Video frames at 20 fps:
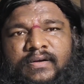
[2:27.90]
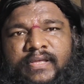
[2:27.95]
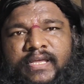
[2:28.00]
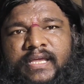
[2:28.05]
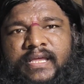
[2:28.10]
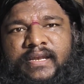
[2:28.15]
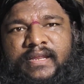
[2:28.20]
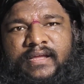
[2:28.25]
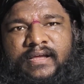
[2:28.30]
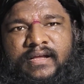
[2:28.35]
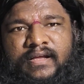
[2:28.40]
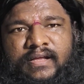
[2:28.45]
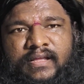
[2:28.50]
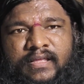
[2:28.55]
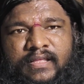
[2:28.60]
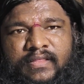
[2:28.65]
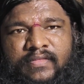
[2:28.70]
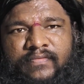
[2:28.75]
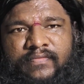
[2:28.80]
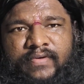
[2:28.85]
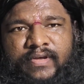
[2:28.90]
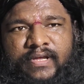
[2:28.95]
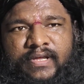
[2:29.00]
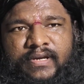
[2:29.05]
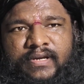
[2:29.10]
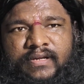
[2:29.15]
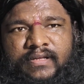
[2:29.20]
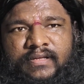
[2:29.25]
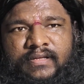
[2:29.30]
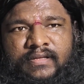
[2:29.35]
area
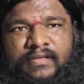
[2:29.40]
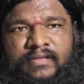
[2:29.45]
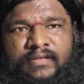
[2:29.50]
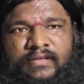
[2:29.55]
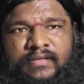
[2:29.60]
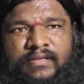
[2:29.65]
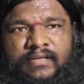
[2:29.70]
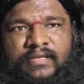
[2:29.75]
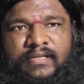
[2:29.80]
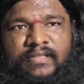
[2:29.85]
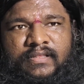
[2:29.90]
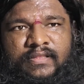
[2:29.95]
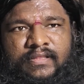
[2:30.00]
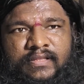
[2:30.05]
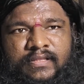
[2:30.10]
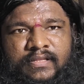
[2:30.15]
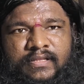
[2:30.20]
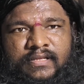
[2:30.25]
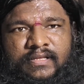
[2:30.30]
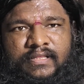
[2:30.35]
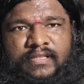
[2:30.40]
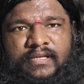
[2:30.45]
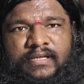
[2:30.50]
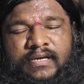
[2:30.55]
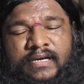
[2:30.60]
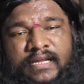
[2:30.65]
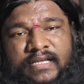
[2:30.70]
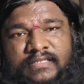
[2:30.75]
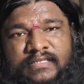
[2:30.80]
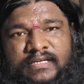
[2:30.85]
where in the
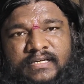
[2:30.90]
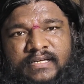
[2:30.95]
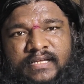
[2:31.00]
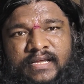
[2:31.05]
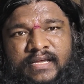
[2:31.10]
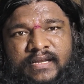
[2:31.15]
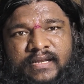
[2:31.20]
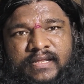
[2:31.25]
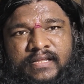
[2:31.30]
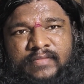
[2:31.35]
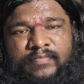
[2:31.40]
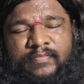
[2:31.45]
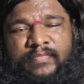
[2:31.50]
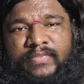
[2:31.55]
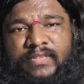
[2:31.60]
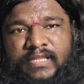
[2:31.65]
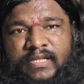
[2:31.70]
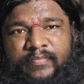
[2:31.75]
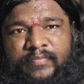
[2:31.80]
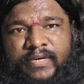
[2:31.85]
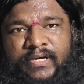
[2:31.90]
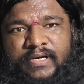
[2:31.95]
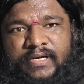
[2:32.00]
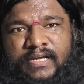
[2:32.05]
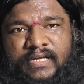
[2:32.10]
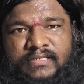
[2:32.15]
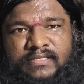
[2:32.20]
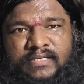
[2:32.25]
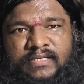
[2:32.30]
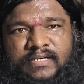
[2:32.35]
desert area, in the big
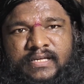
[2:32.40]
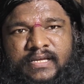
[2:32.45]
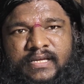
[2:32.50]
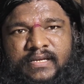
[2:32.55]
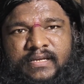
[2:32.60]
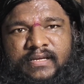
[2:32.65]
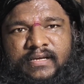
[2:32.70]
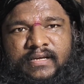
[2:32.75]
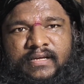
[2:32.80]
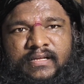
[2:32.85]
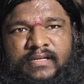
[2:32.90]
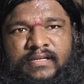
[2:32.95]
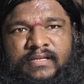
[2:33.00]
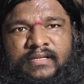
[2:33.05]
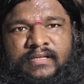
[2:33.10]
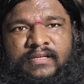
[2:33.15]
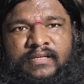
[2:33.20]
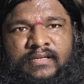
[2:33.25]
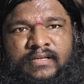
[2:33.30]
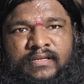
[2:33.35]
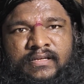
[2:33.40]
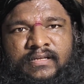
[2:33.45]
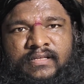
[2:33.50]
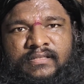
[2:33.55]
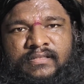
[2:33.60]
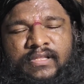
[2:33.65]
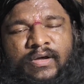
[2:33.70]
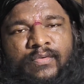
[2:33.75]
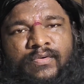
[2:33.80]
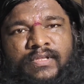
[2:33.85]
desert area,
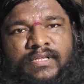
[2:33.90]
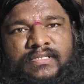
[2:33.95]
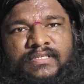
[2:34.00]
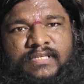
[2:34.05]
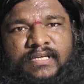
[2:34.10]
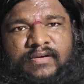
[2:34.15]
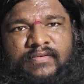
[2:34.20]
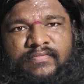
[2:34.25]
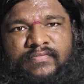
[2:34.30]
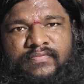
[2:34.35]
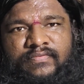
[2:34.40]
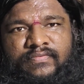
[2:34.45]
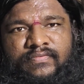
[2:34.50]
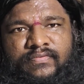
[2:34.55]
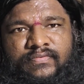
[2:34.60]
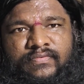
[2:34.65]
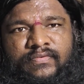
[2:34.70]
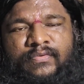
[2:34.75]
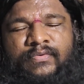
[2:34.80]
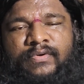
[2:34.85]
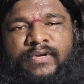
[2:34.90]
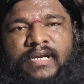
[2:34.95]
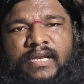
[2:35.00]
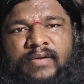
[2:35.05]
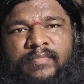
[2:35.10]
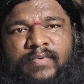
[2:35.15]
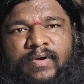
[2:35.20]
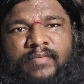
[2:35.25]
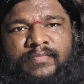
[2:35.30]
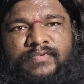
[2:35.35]
thousands of
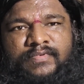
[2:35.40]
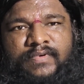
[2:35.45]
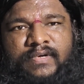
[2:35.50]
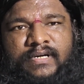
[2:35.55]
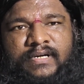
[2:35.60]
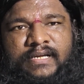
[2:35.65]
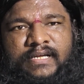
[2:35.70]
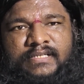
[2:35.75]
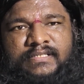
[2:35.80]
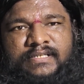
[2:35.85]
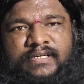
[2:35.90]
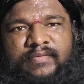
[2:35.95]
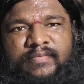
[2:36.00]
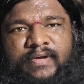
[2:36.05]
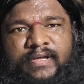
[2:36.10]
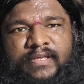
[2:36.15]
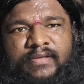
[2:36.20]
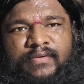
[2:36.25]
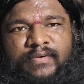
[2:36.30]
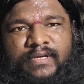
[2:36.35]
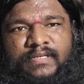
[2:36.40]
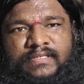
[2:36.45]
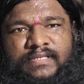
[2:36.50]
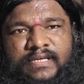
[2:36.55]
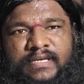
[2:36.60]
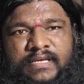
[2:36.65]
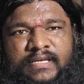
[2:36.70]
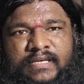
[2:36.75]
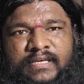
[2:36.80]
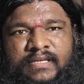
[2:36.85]
nuclear bombs were tested by
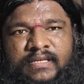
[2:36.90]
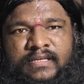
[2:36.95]
USA,